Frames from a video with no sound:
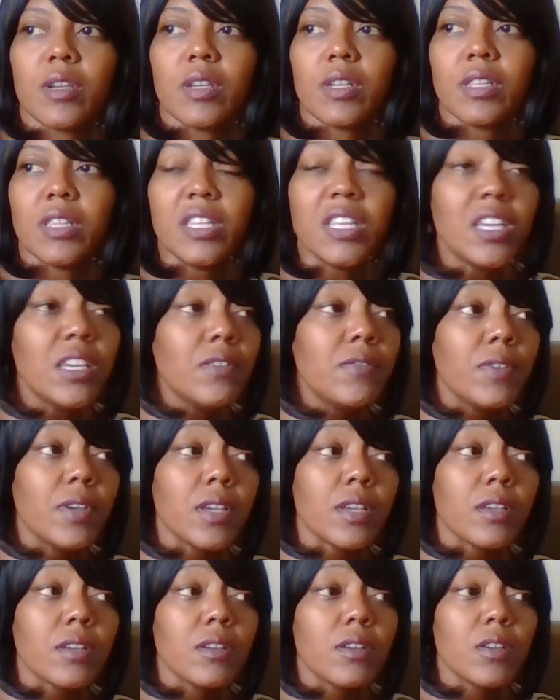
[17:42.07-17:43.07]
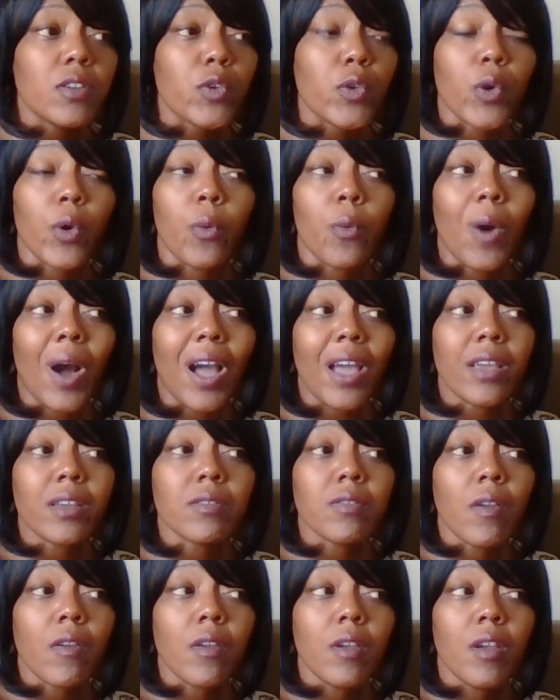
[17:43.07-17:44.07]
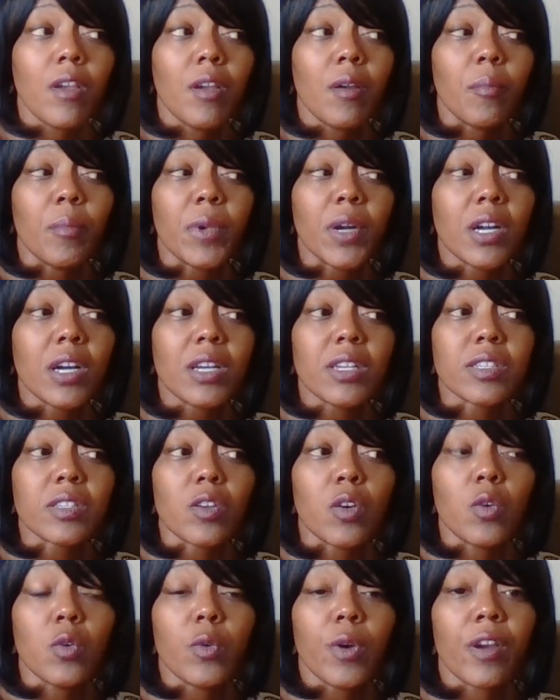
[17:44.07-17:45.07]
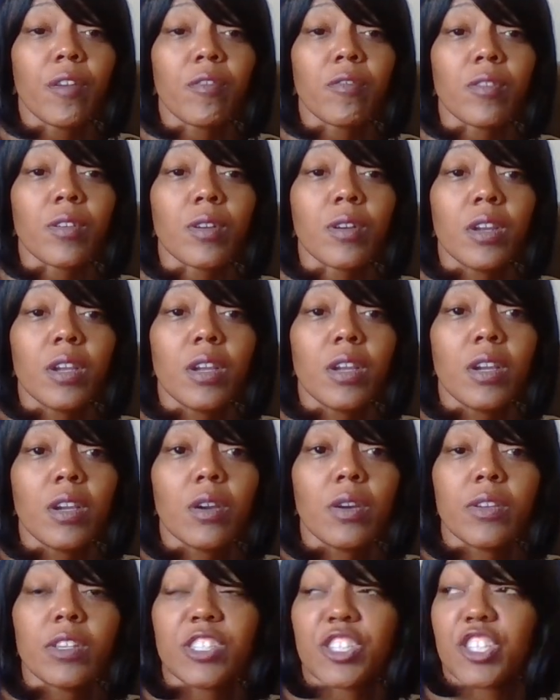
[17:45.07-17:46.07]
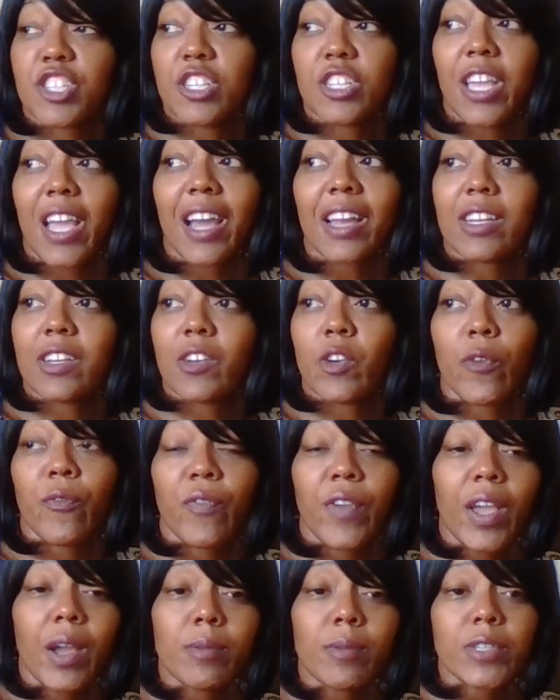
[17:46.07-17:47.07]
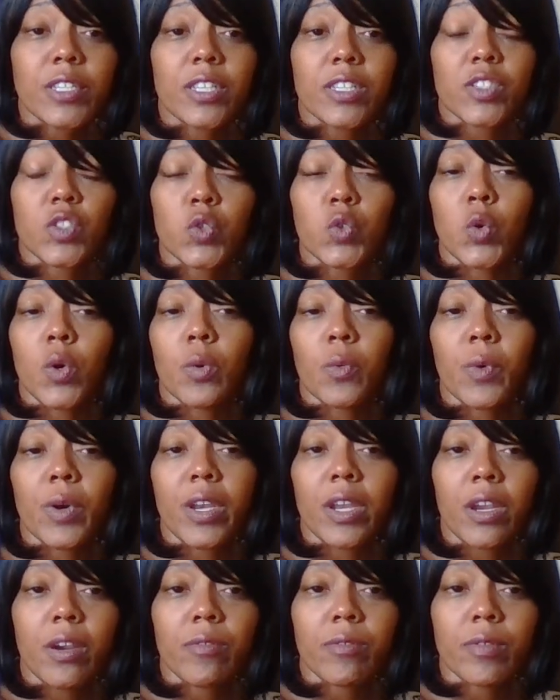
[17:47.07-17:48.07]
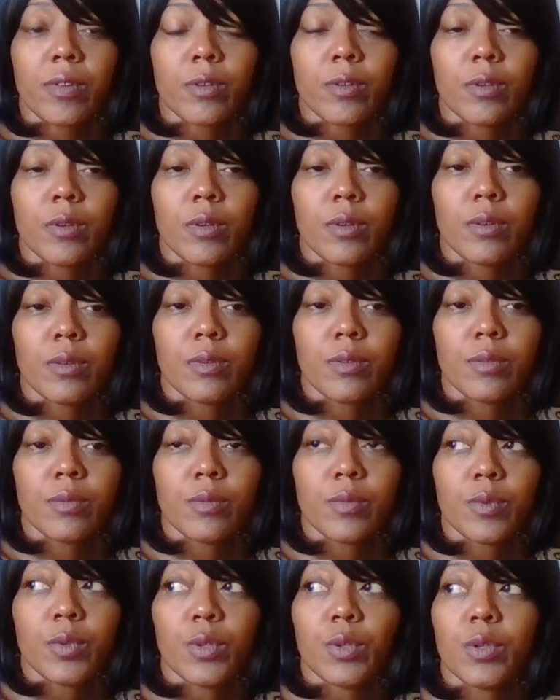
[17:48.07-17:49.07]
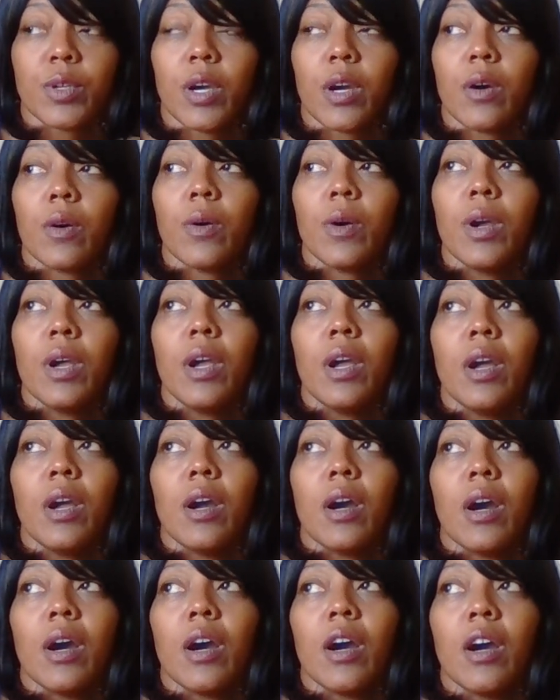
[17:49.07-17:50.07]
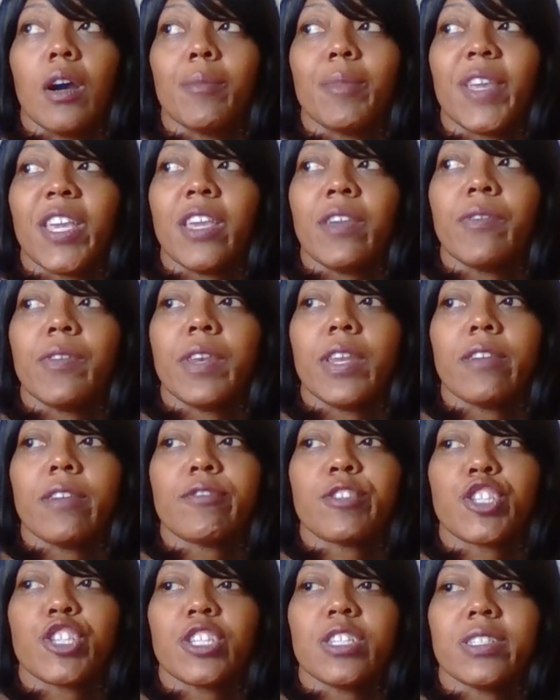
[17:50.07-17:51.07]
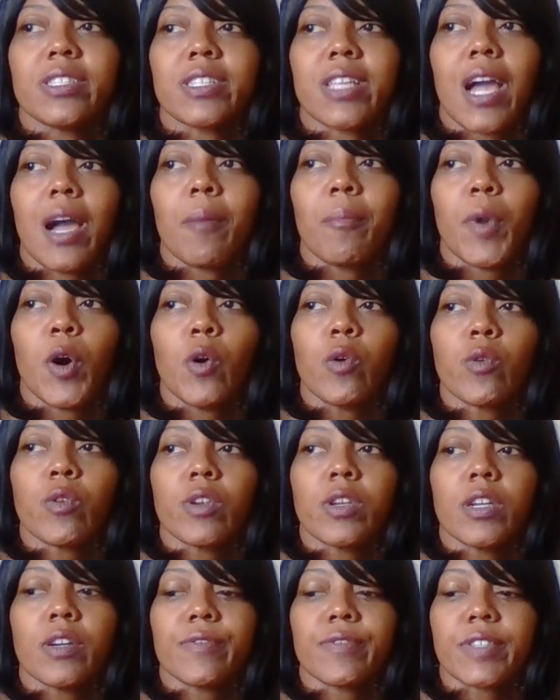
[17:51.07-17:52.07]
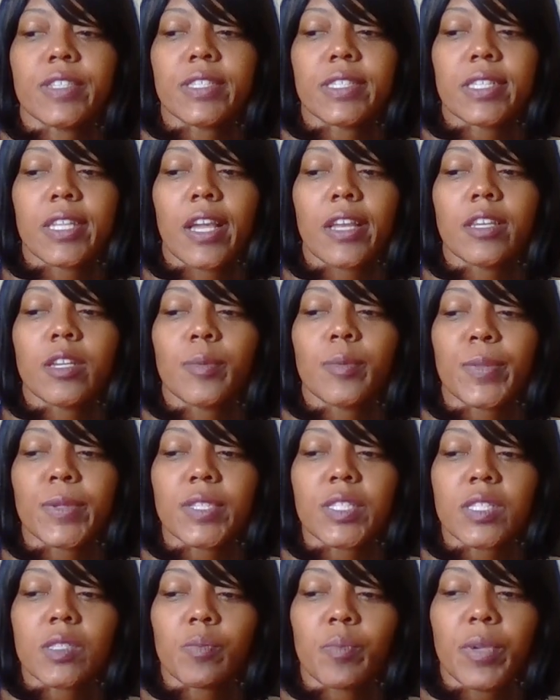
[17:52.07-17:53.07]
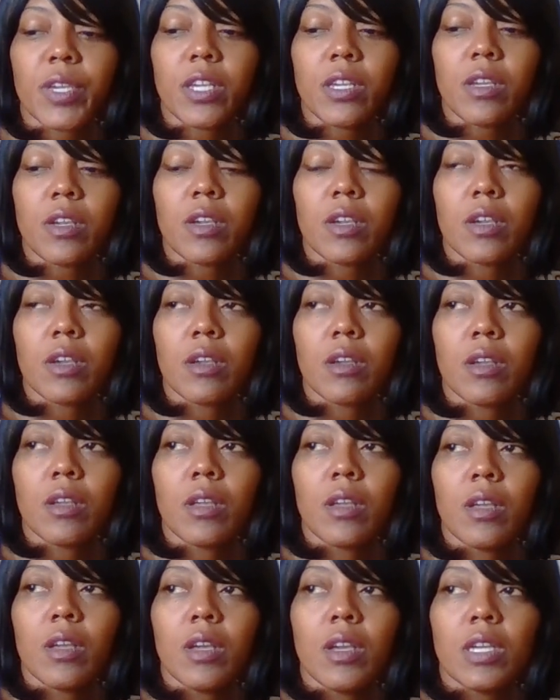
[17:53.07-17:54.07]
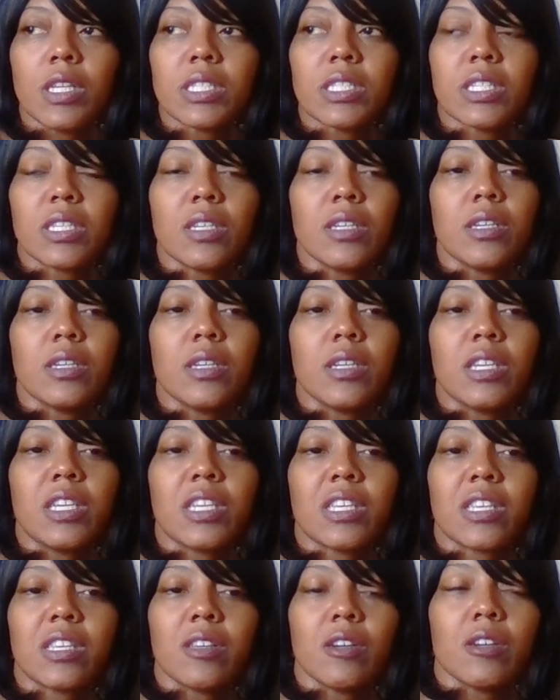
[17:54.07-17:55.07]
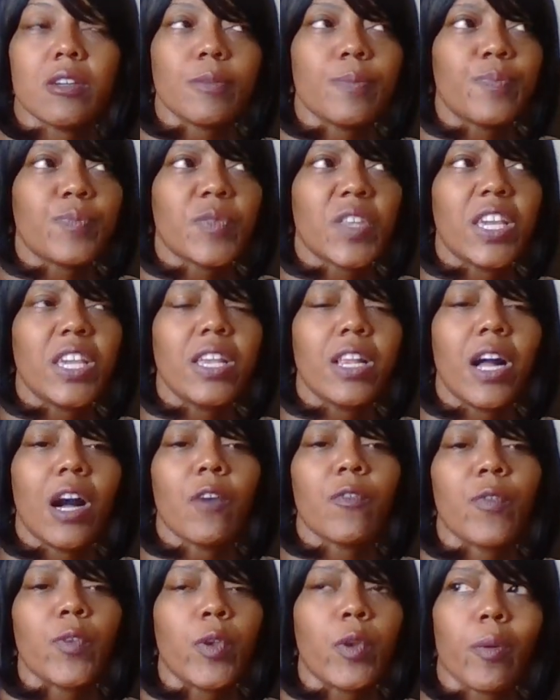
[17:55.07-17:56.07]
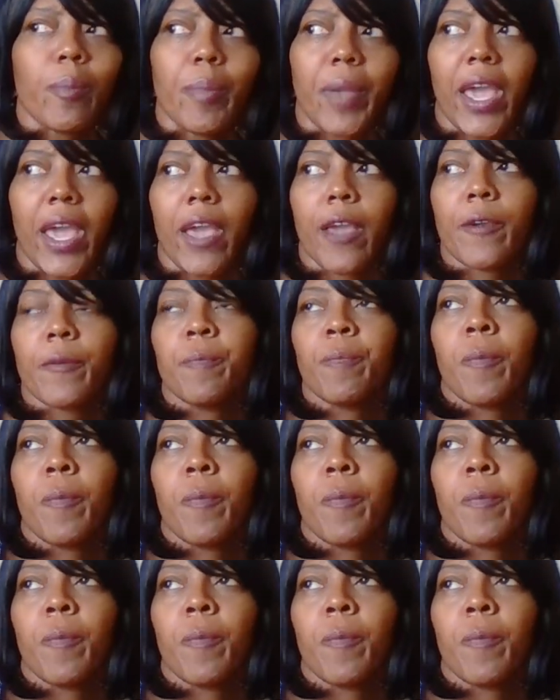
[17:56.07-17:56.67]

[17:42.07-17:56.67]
leaving your wife because of whoever she got in her family that's doing whatever, Even if she's not bold enough to stand up and speak to get the heat off of your back,